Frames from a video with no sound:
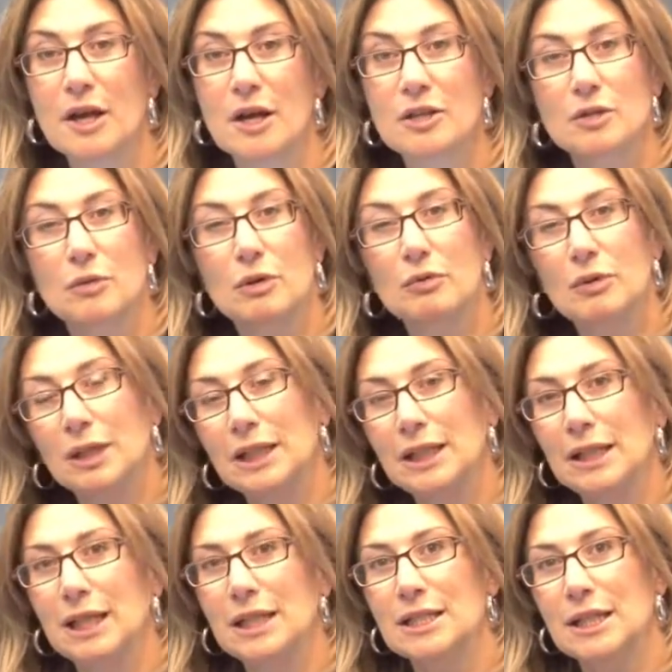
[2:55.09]
So we really
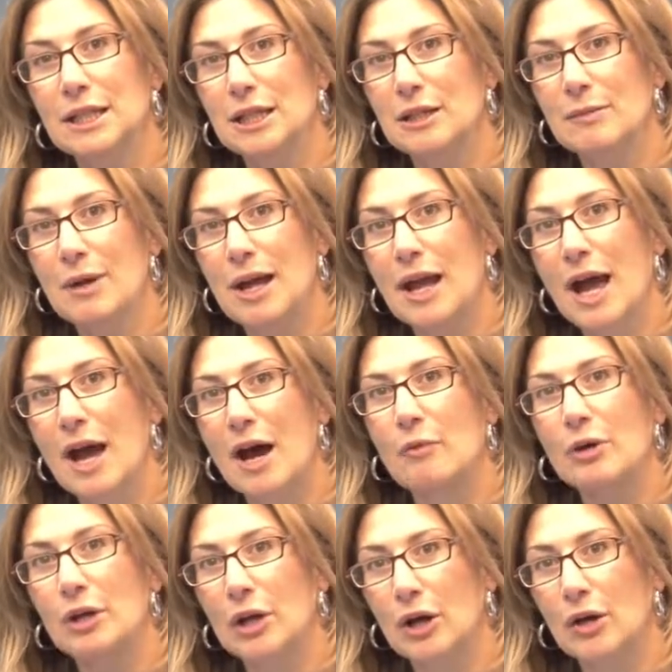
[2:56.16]
need to think about how
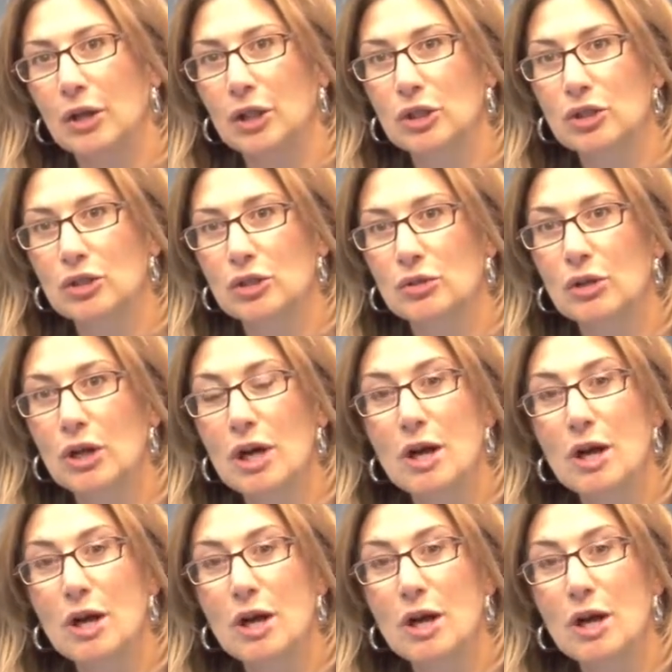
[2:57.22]
we're going to